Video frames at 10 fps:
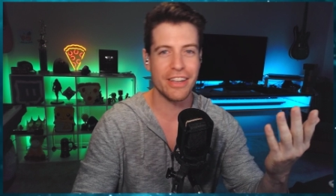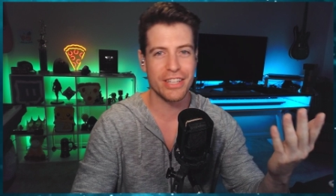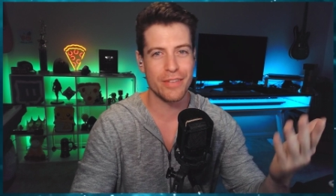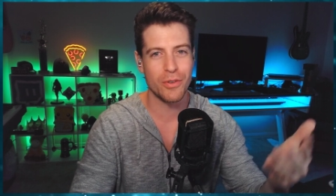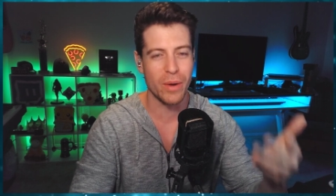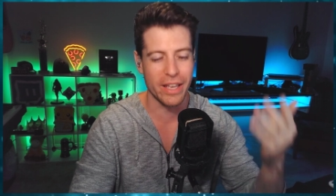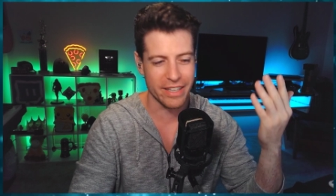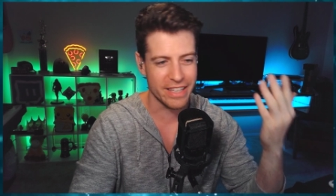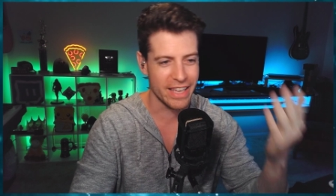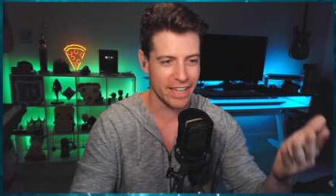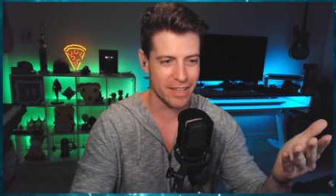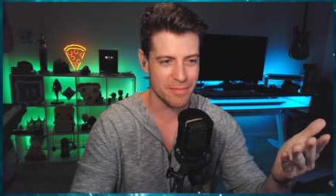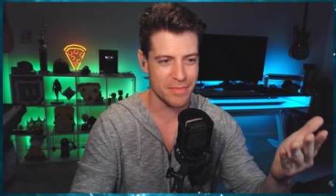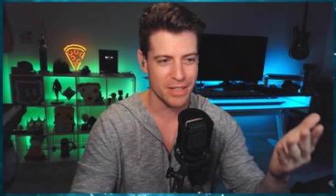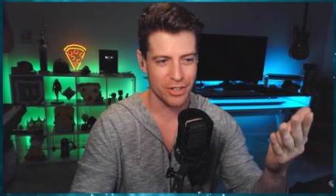I could give away a
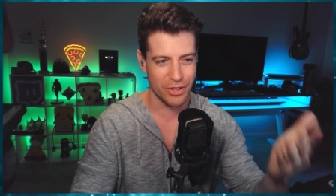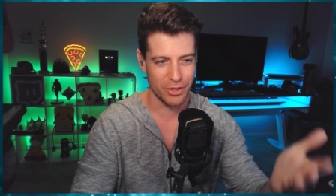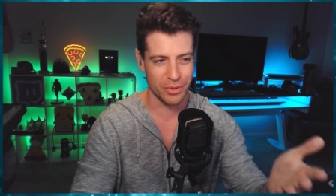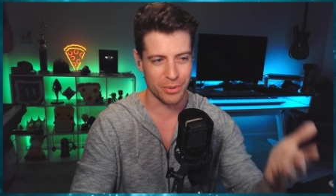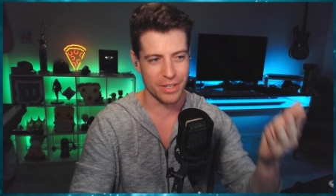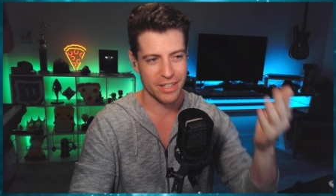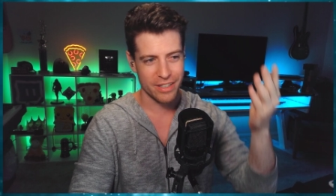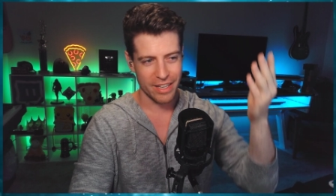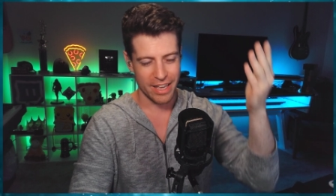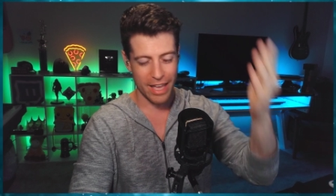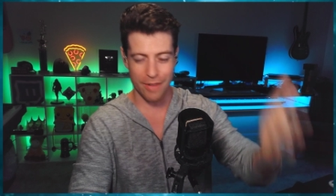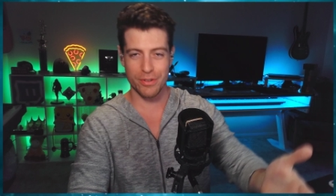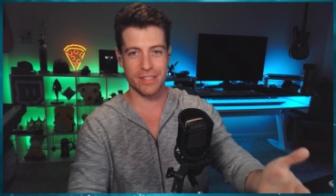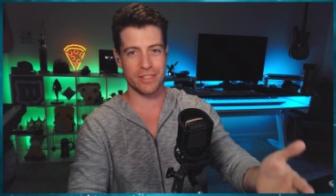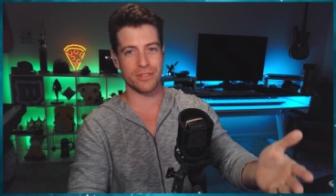game code
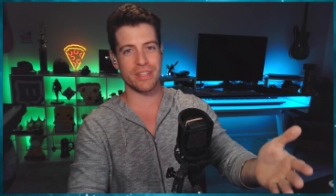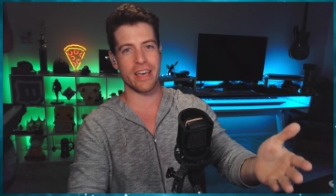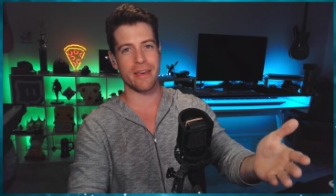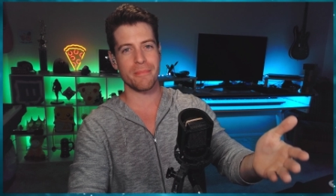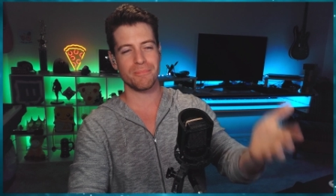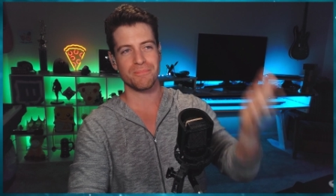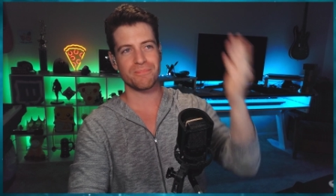every single day